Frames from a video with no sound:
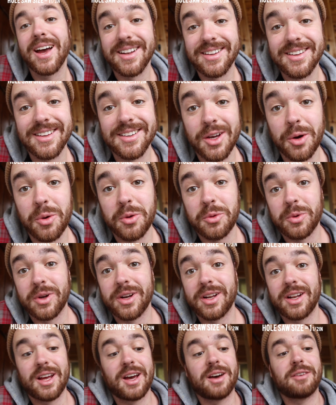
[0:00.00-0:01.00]
did go with
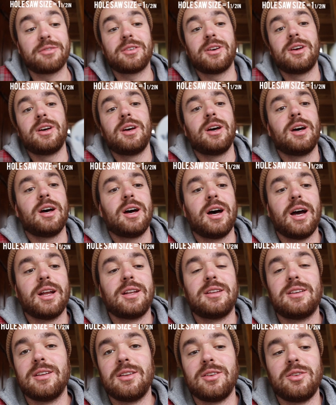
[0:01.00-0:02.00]
1.5. I
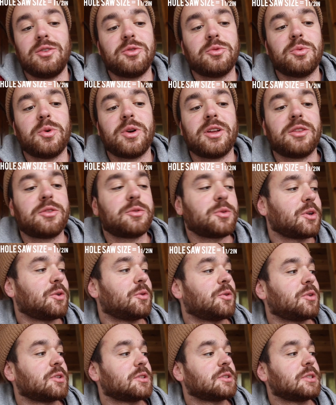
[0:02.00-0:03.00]
didn't use 1
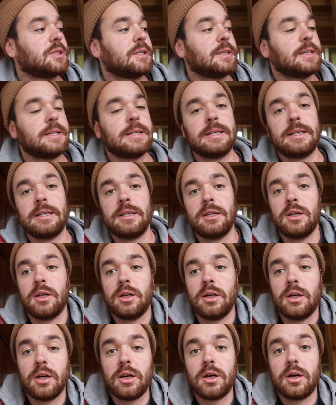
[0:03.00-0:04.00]
3/4.
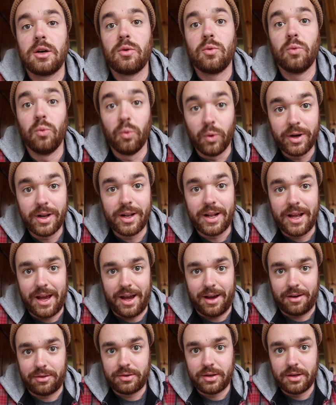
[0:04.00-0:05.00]

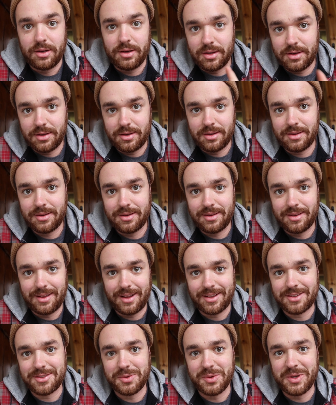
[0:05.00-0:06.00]
1.5.
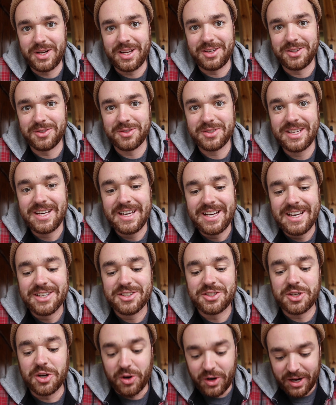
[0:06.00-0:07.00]
That's the one I used.
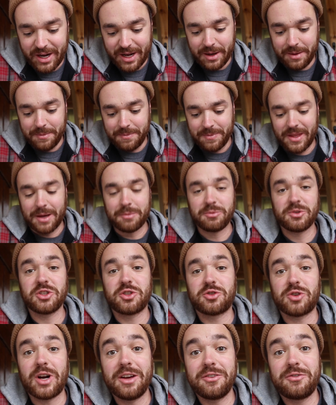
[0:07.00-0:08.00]
So I'm
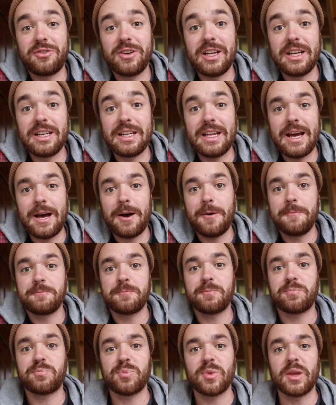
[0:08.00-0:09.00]
just dry fitting now.
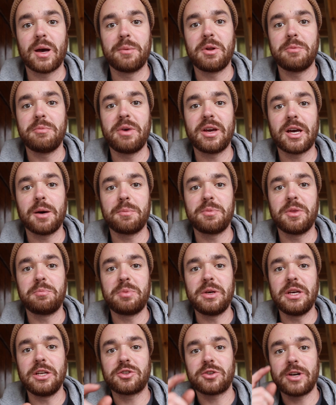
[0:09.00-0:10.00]
I'm gonna make up the
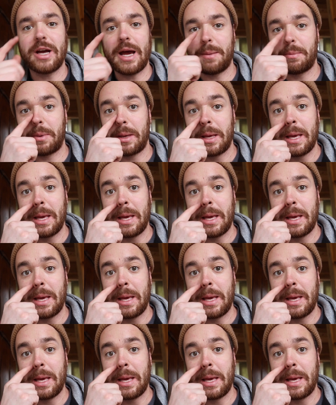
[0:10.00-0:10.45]
P-trap,